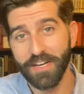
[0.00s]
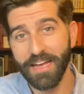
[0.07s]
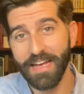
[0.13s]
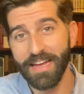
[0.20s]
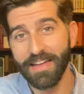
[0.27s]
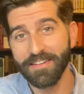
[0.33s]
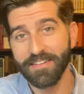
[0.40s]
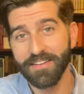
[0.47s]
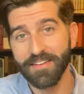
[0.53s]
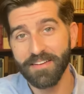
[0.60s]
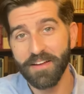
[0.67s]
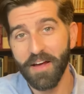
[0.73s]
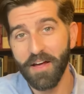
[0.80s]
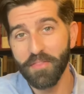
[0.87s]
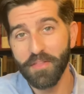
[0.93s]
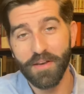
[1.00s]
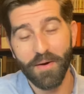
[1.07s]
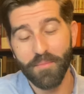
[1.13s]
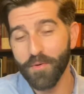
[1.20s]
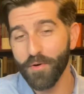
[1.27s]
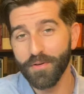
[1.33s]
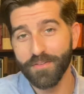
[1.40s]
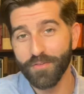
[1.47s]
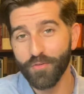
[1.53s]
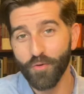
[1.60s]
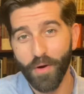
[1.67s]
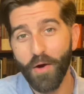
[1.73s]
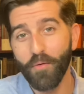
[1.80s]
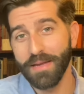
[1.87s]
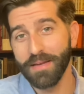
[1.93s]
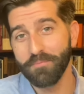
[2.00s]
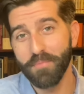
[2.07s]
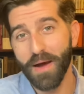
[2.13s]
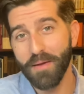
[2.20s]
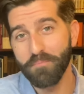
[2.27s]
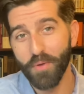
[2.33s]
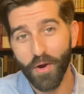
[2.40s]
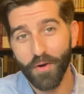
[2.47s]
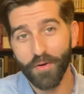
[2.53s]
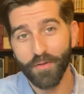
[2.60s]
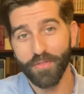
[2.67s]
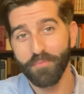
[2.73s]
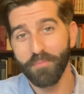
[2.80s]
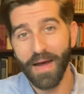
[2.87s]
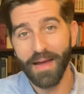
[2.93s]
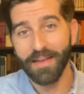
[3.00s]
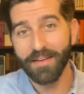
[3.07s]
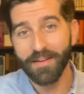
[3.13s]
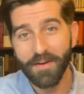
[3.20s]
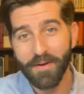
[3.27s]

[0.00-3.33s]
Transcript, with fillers: and uh, the number is growing by birth, by